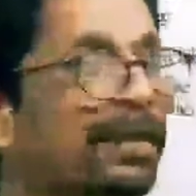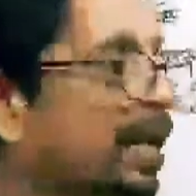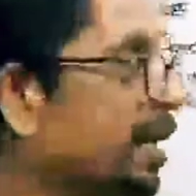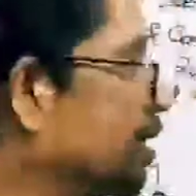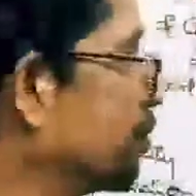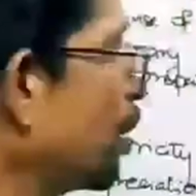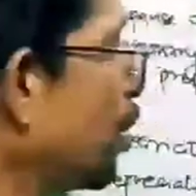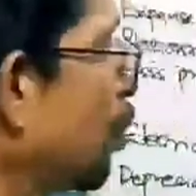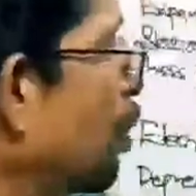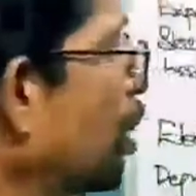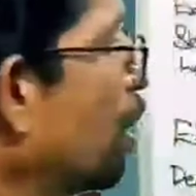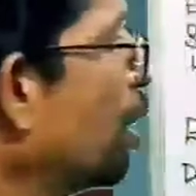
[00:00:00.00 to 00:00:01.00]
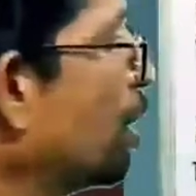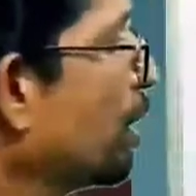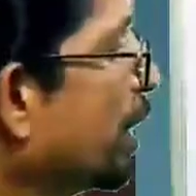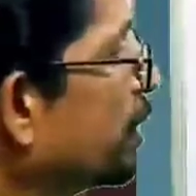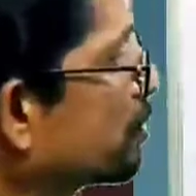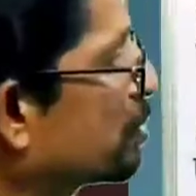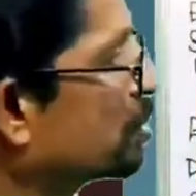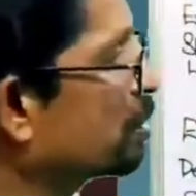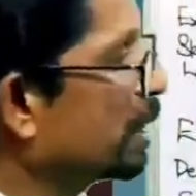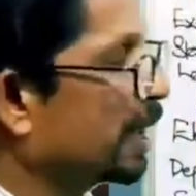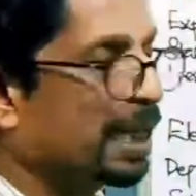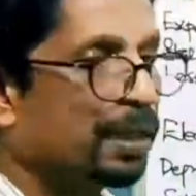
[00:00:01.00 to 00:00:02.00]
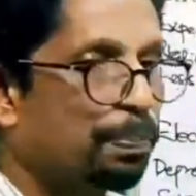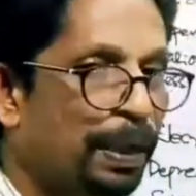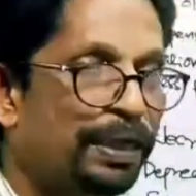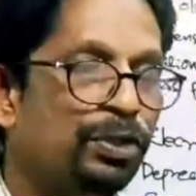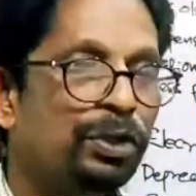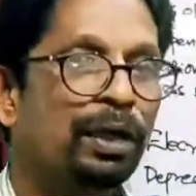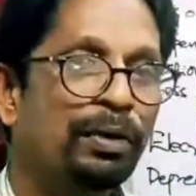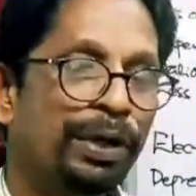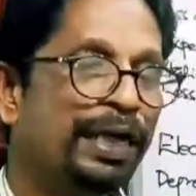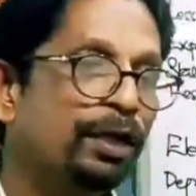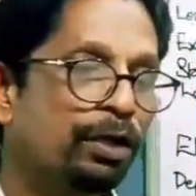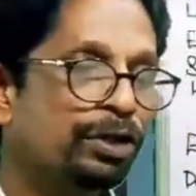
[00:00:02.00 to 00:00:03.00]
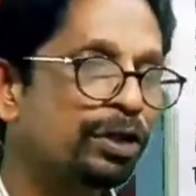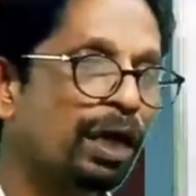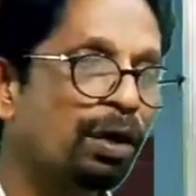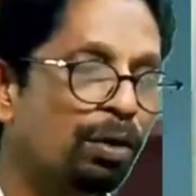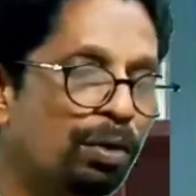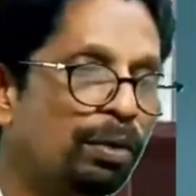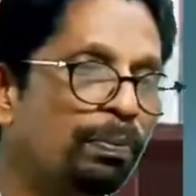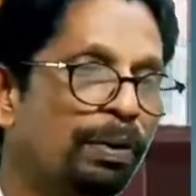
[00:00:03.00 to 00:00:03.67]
other item now? Yes, please read the question now.